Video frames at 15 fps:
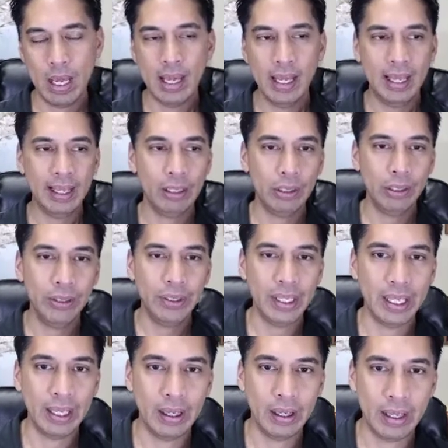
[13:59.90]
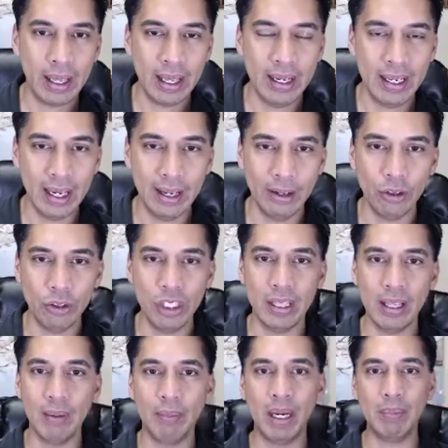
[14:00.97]
including any energy
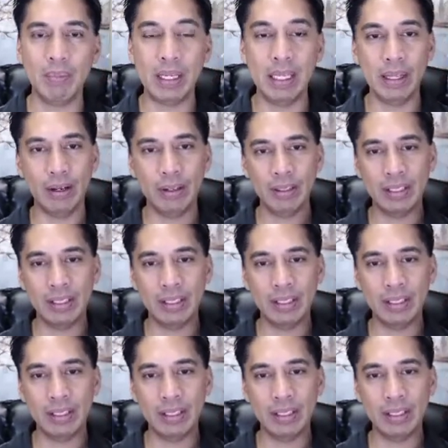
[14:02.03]
that might be there in the